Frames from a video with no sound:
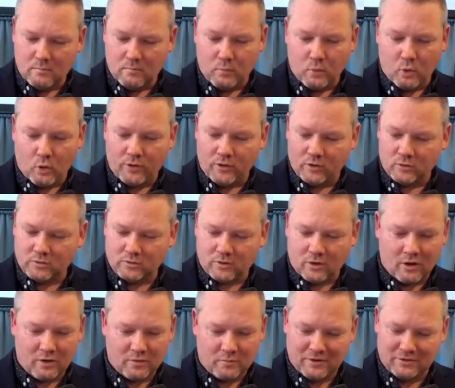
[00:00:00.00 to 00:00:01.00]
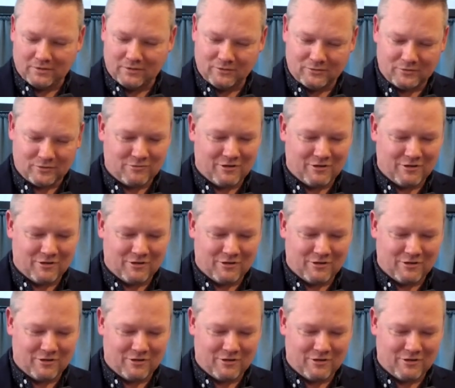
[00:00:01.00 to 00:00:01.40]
Boy, this was a hard message to